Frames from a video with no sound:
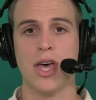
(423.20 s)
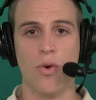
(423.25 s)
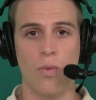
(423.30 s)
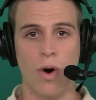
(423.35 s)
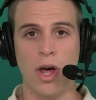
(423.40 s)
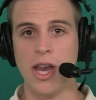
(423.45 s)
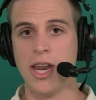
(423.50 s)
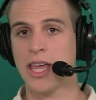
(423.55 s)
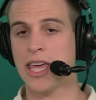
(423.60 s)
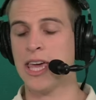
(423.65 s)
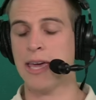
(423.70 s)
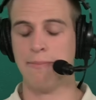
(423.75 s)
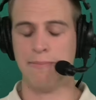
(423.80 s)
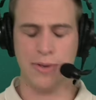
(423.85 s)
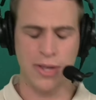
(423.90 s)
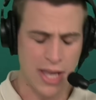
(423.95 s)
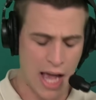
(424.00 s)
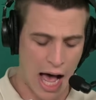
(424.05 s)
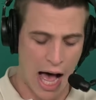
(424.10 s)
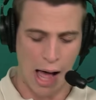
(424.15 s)
Want to keep
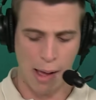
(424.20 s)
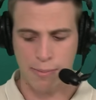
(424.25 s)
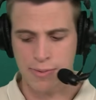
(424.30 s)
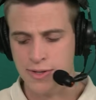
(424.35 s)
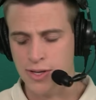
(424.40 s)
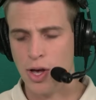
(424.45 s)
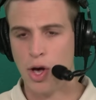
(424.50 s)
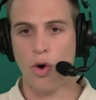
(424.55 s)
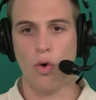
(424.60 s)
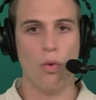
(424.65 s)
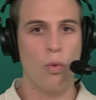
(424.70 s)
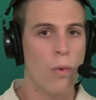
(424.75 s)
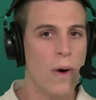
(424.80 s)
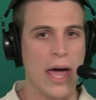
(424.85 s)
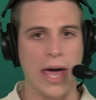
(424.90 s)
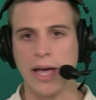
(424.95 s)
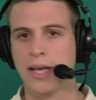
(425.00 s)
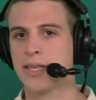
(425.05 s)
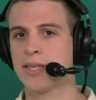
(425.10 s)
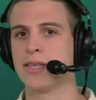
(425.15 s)
Doubs,
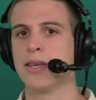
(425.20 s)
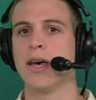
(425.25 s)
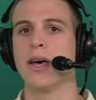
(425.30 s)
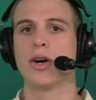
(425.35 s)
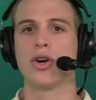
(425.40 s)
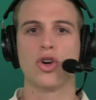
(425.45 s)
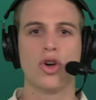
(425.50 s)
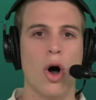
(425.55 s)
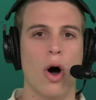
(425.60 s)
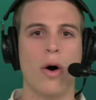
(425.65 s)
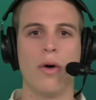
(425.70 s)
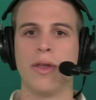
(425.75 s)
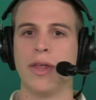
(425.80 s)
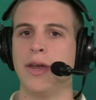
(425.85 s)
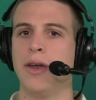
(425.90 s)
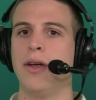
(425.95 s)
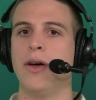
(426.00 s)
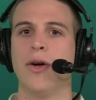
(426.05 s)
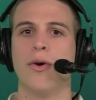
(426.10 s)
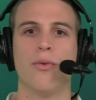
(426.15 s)
Wicks, Golden,
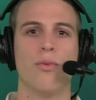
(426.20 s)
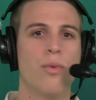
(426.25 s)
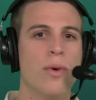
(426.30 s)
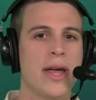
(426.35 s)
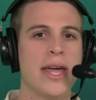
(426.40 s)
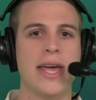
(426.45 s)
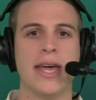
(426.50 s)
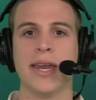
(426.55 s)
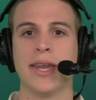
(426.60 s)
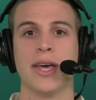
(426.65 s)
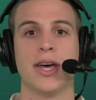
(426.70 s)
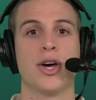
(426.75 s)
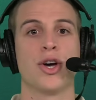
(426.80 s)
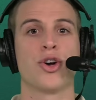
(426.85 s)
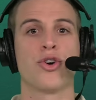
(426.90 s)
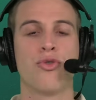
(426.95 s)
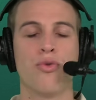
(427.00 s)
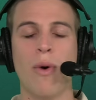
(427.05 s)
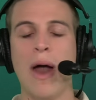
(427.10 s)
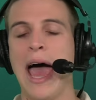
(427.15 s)
Reed,
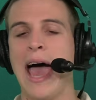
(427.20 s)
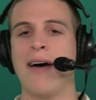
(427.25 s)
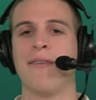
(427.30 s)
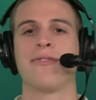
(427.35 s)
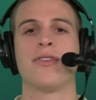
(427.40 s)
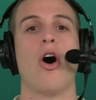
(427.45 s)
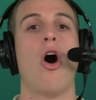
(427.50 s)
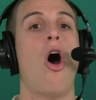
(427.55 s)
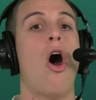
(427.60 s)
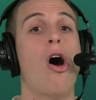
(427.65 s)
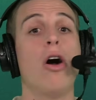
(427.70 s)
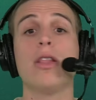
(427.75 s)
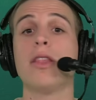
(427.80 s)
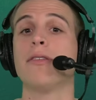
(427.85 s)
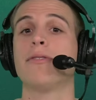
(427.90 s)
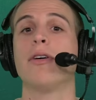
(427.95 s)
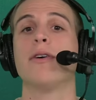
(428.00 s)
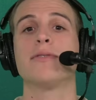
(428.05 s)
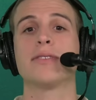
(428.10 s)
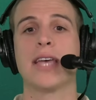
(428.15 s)
Kraft, all
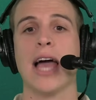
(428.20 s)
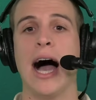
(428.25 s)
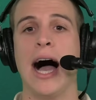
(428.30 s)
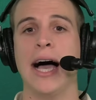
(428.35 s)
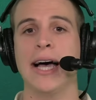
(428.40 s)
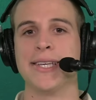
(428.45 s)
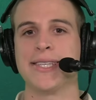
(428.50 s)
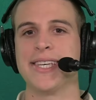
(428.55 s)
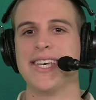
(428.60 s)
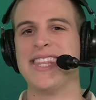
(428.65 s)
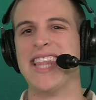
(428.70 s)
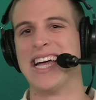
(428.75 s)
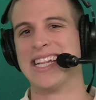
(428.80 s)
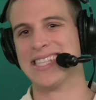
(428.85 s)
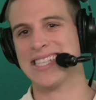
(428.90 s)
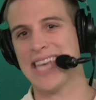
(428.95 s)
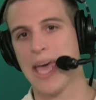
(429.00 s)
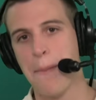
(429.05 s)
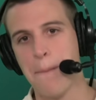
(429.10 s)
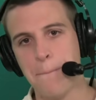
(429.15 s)
of those guys in that
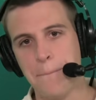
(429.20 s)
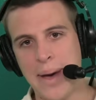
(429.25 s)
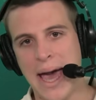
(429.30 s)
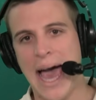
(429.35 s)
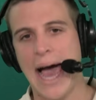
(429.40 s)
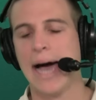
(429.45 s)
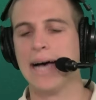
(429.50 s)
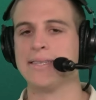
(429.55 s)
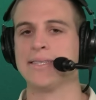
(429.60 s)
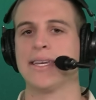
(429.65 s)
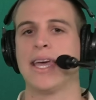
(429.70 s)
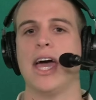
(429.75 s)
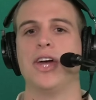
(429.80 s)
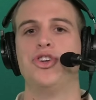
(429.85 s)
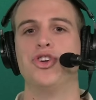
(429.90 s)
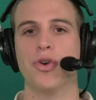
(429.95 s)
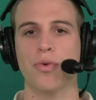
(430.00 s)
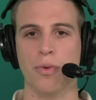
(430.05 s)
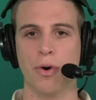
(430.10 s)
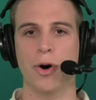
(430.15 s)
same pass
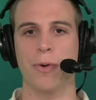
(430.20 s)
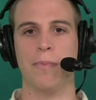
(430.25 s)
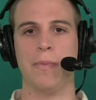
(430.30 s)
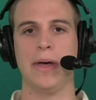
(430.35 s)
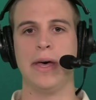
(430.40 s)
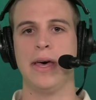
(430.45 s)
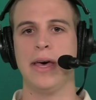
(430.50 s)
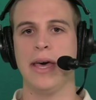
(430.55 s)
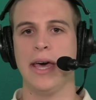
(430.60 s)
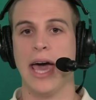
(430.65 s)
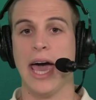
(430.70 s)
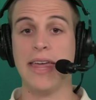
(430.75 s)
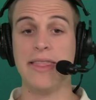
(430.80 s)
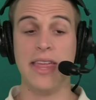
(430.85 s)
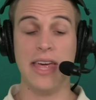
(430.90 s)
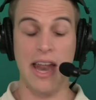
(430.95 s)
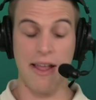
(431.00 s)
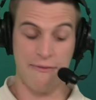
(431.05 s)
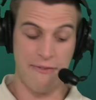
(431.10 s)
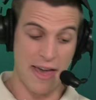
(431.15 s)
catcher room. And
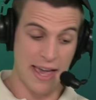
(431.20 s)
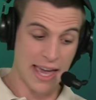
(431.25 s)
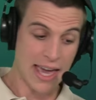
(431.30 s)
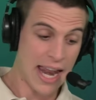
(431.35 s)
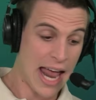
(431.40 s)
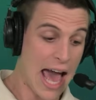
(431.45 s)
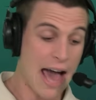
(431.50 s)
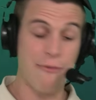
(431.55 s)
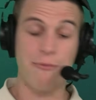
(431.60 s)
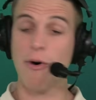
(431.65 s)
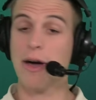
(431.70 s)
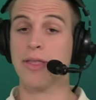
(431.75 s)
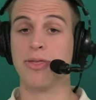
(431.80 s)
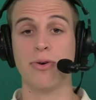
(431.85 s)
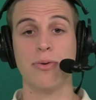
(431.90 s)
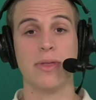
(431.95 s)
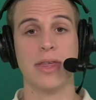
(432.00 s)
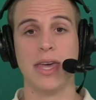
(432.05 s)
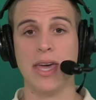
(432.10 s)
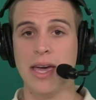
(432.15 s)
then if they get halfway
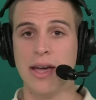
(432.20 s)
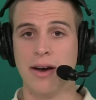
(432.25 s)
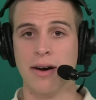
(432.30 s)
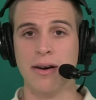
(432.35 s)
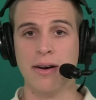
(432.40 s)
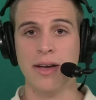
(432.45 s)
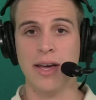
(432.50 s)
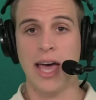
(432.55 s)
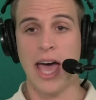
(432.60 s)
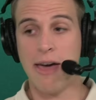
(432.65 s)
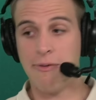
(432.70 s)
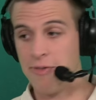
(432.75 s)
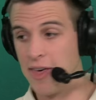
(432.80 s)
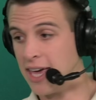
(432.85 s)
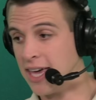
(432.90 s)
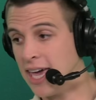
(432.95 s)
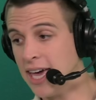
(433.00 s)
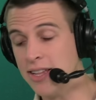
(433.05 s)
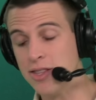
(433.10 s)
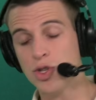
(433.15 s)
through the year, if they
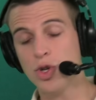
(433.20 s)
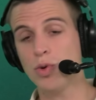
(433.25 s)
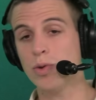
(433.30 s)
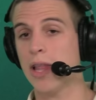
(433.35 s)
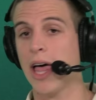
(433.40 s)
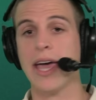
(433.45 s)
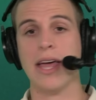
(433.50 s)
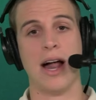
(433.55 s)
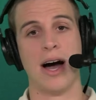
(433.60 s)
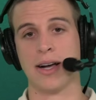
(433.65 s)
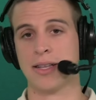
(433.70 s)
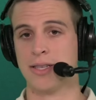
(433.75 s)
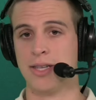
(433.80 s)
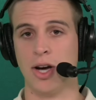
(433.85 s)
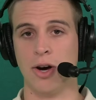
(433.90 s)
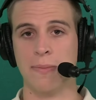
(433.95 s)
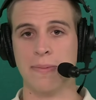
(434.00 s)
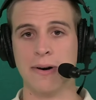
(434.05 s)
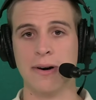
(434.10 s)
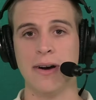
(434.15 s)
get to late
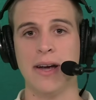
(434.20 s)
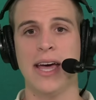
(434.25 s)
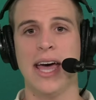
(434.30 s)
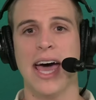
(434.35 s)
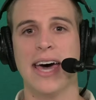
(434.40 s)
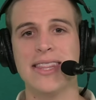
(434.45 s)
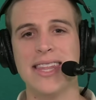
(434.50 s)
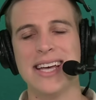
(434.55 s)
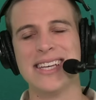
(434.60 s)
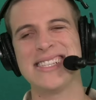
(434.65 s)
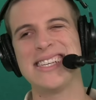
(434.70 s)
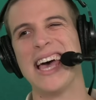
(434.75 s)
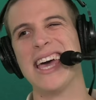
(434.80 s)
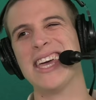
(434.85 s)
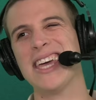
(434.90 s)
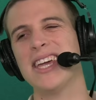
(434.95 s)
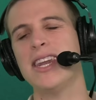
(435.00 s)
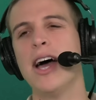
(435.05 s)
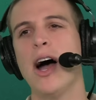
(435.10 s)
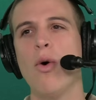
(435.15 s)
October, and they say,
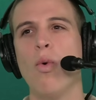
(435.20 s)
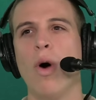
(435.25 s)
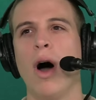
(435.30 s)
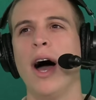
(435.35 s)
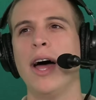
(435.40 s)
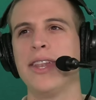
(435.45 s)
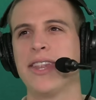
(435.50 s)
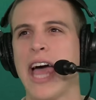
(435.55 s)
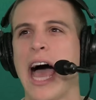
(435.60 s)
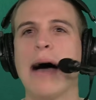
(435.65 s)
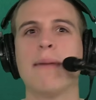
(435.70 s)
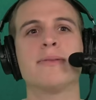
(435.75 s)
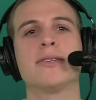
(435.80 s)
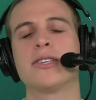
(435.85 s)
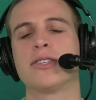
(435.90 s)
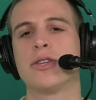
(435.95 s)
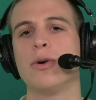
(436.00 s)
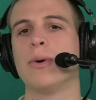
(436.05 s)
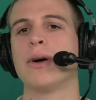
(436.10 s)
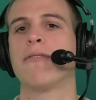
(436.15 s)
you know what, Doubs
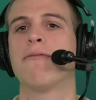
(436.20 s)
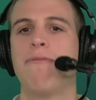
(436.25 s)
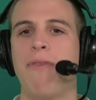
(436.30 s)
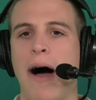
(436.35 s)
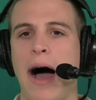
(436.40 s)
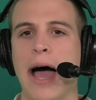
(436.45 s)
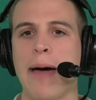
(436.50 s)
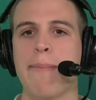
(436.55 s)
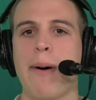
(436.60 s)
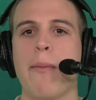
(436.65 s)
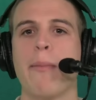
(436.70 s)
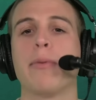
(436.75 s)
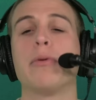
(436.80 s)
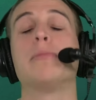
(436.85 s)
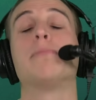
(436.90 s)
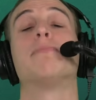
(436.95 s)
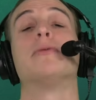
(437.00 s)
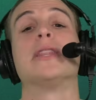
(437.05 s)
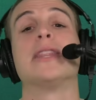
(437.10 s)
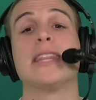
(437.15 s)
is doing fine, but we
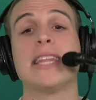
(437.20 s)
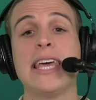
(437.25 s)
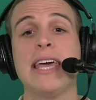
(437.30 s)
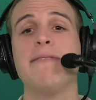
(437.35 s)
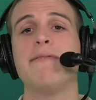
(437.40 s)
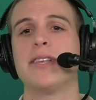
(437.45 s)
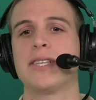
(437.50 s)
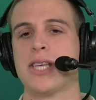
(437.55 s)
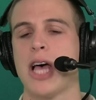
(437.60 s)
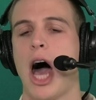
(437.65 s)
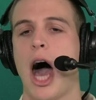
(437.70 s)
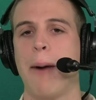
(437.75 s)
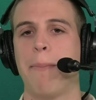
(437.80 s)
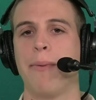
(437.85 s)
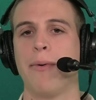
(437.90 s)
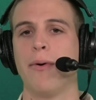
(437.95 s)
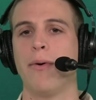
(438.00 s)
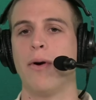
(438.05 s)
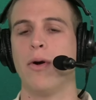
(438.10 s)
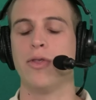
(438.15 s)
believe this
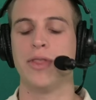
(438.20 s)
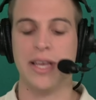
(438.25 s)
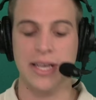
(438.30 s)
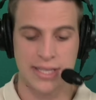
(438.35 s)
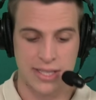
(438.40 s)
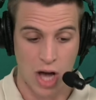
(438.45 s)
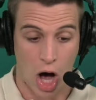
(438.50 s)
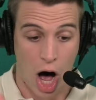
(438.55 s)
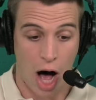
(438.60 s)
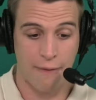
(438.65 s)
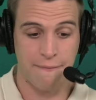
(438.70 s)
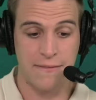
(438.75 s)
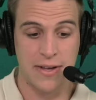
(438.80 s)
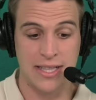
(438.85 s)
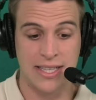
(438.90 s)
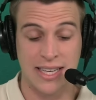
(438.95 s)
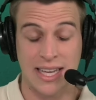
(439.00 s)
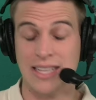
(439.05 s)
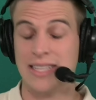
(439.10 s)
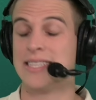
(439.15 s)

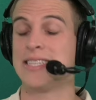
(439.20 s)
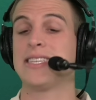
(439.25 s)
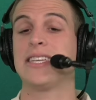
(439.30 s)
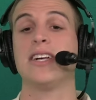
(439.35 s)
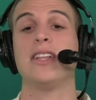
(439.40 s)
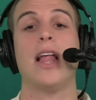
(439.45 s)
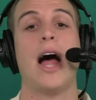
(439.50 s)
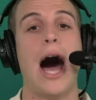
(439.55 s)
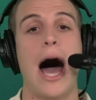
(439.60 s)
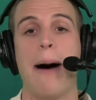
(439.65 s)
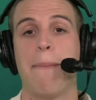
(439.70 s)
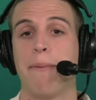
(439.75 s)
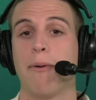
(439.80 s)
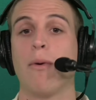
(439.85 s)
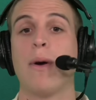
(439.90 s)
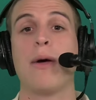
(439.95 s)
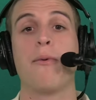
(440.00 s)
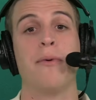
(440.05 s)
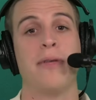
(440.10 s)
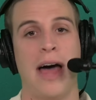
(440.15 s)
offense can still
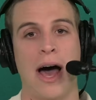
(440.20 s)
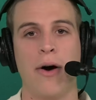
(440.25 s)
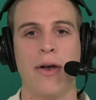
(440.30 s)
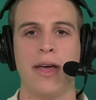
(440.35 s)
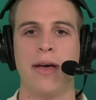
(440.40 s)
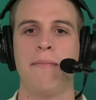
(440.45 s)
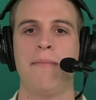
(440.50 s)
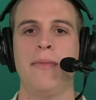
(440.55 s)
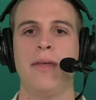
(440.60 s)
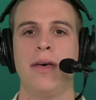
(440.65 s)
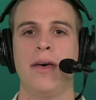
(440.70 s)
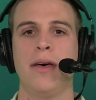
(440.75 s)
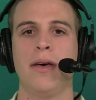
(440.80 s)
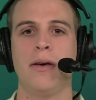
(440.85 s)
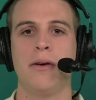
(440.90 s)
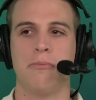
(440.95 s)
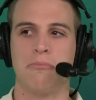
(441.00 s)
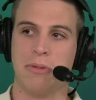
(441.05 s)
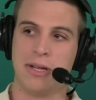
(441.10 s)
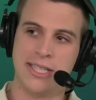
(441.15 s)
operate without him,
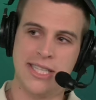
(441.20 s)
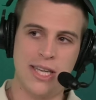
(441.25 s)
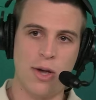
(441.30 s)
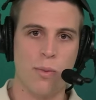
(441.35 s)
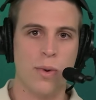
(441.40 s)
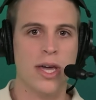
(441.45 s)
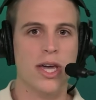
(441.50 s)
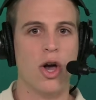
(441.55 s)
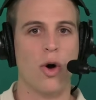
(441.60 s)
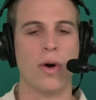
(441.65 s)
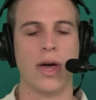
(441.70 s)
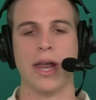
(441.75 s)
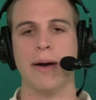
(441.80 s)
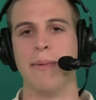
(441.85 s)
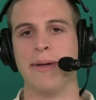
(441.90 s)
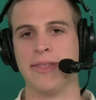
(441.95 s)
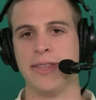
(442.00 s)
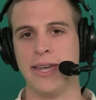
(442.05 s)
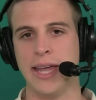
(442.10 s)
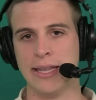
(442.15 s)
let's see if we can go get him
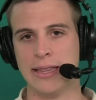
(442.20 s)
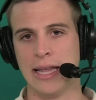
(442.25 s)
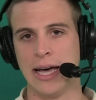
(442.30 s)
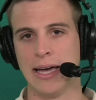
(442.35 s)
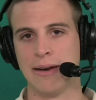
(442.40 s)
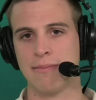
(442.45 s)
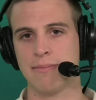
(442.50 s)
at the deadline.